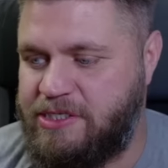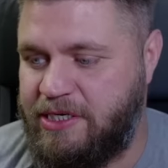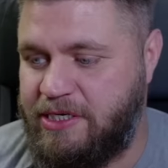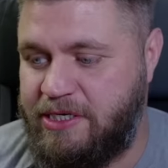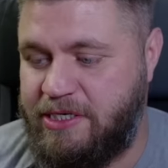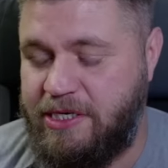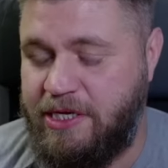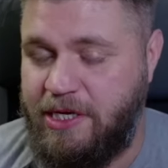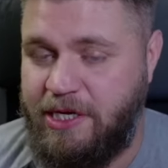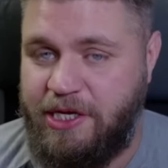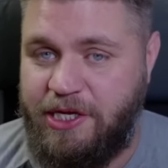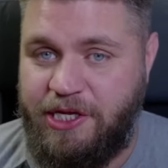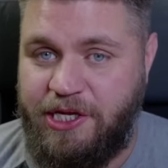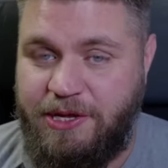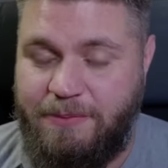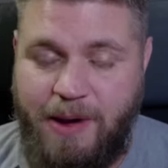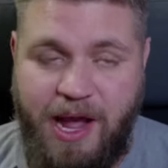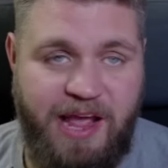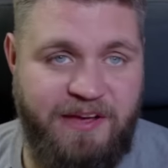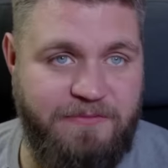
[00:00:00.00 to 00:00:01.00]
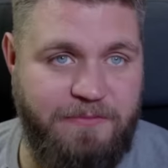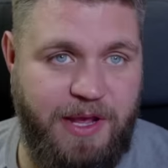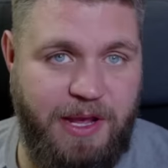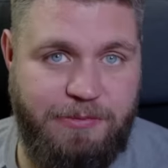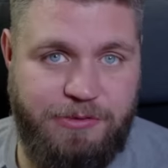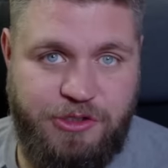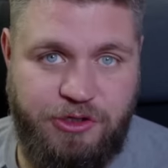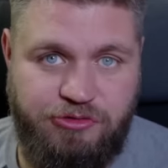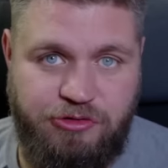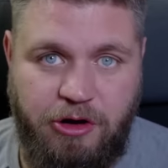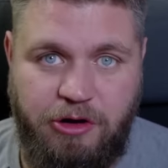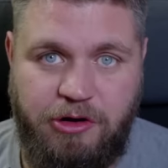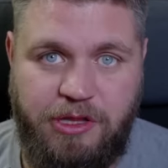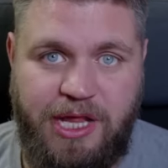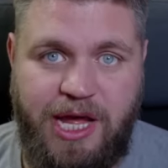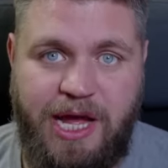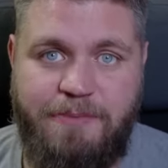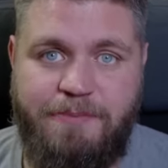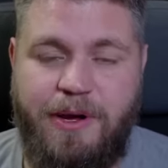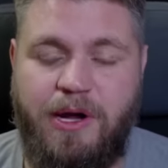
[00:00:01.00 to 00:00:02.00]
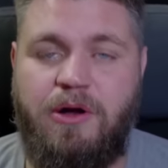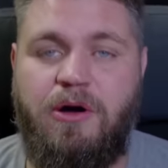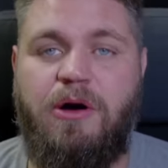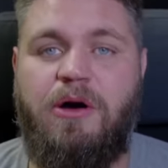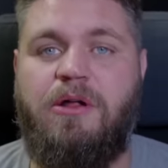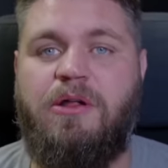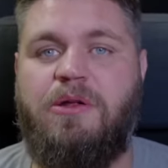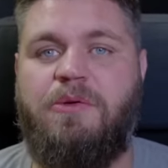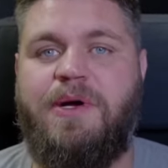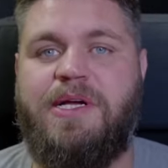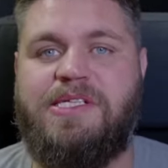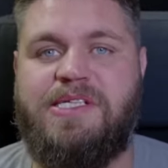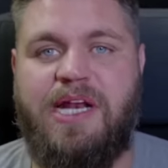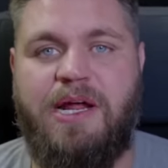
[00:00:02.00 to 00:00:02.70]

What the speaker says: And you might even be able to draw a line back all the way to